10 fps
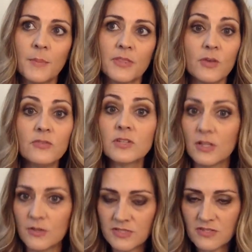But those
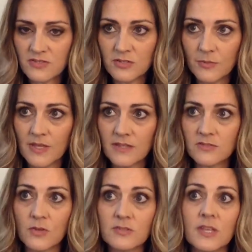closest to us,
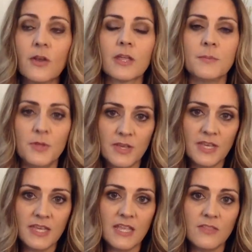those in our community,